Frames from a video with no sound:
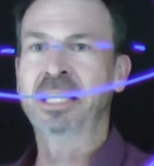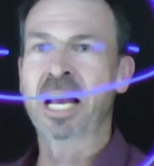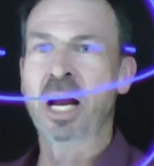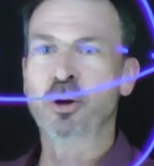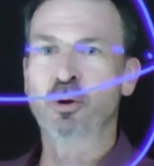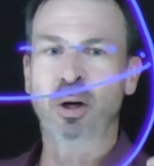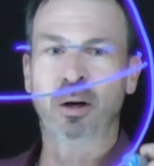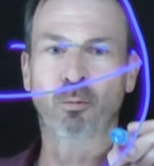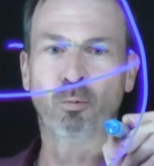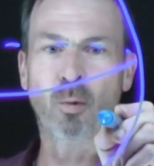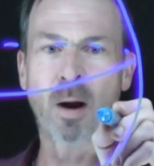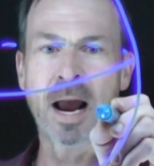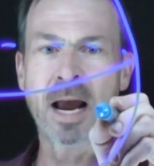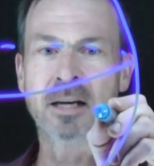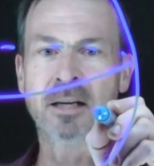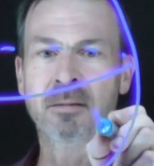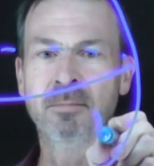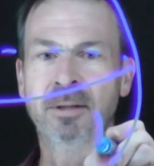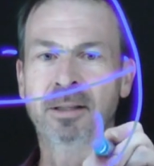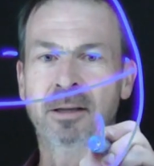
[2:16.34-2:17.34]
country at
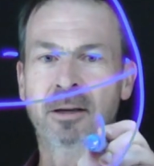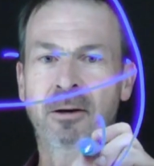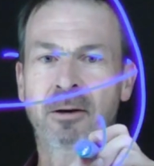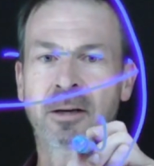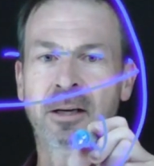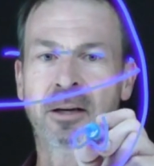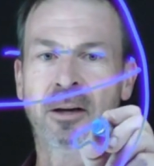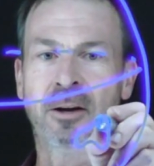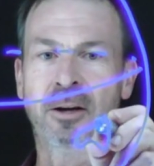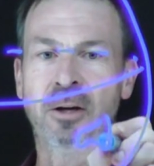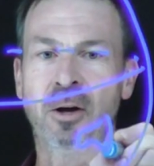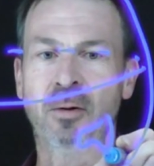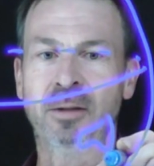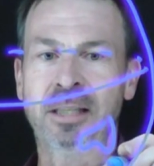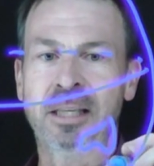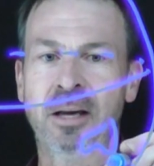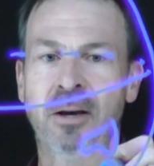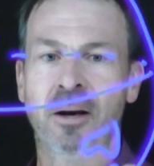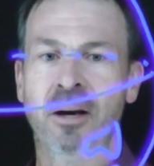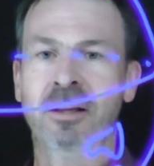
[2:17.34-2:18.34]
random so you know
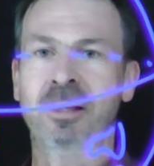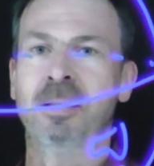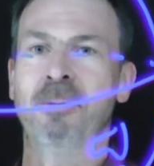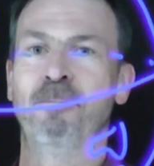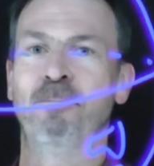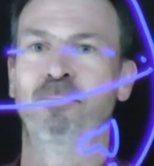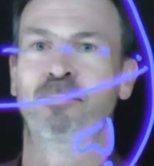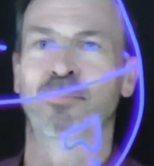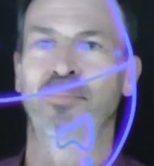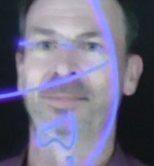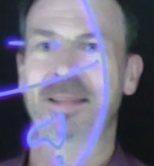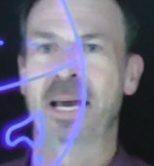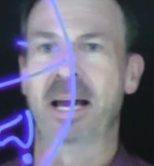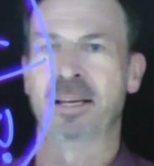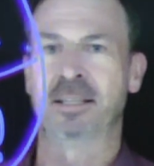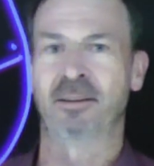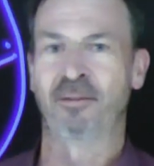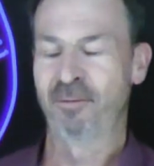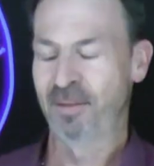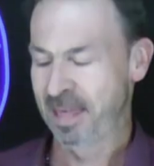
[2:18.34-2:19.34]
it's the Earth.
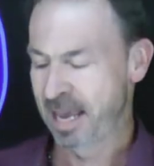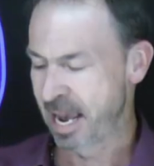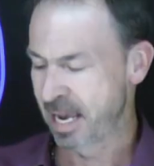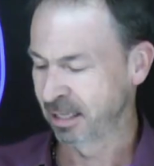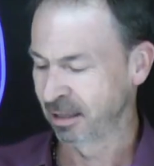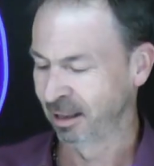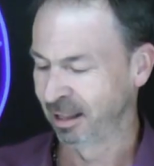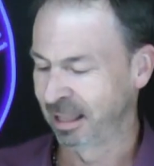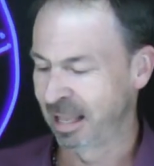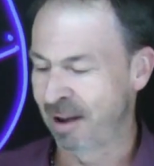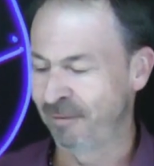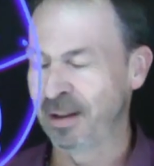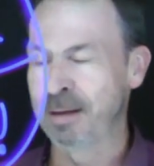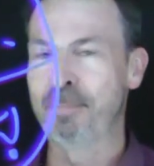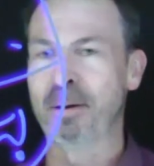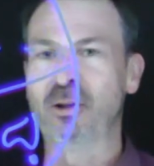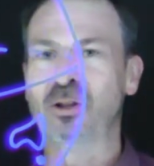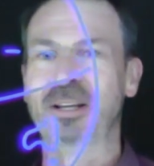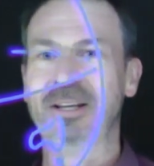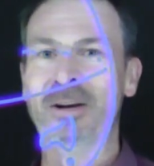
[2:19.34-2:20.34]
There's a lovely
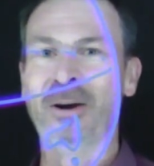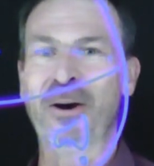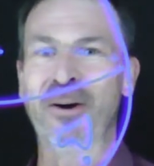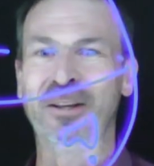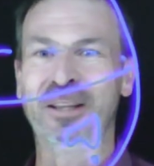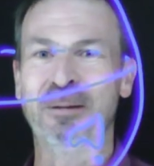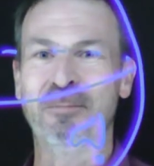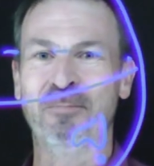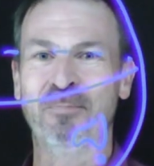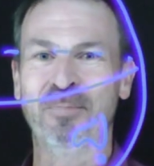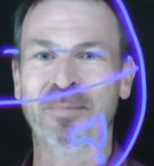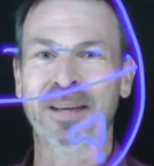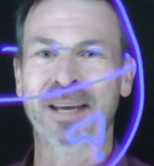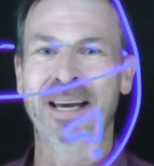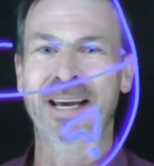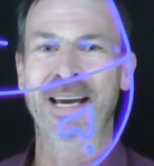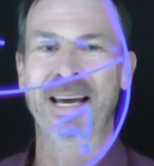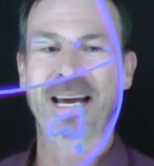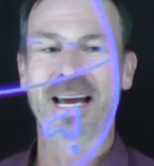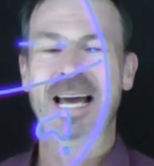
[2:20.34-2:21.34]
picture of the
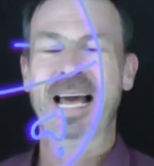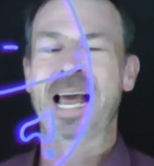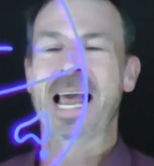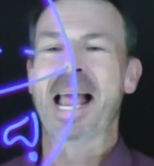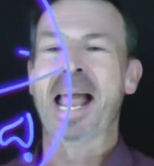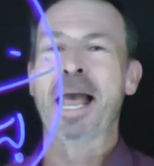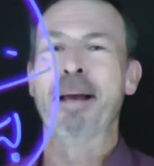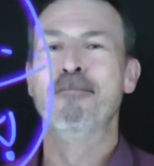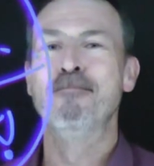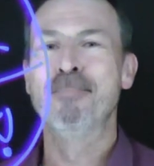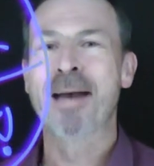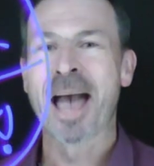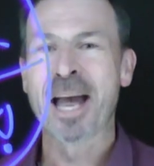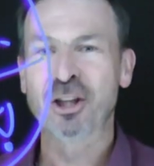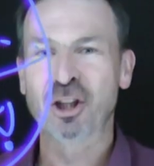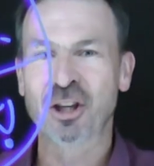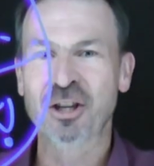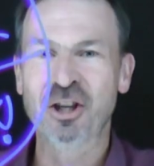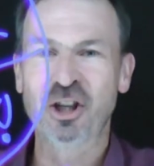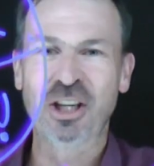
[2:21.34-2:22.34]
Earth.
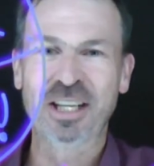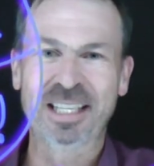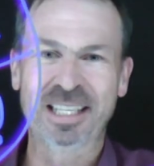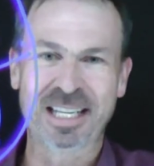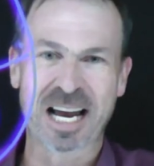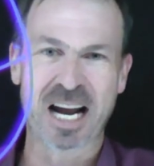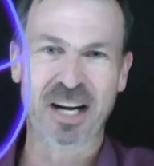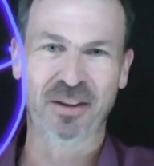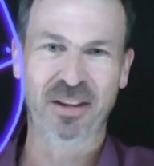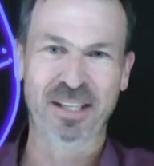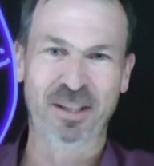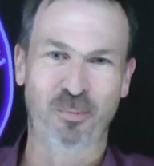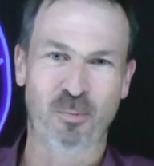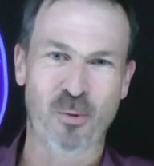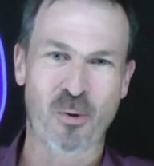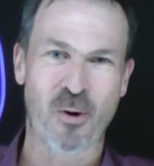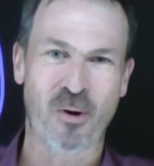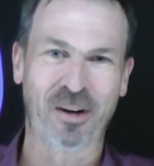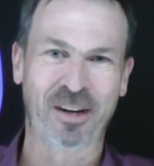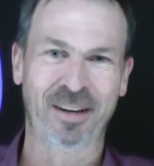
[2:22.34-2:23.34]
Imagine she started this
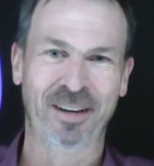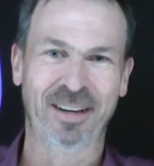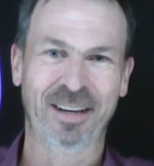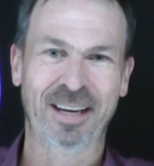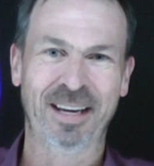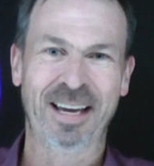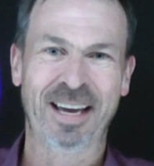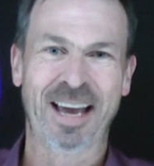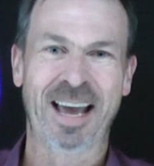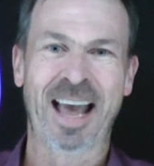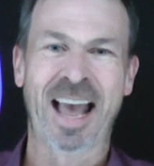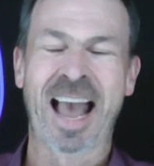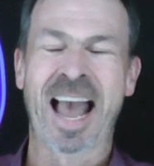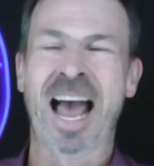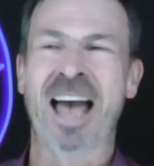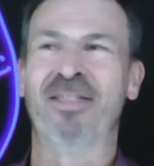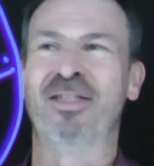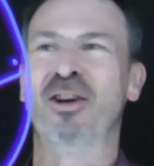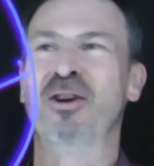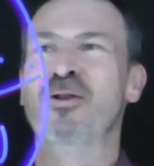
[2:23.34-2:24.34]
walk
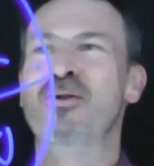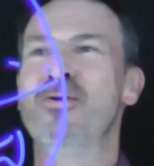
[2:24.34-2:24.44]
at the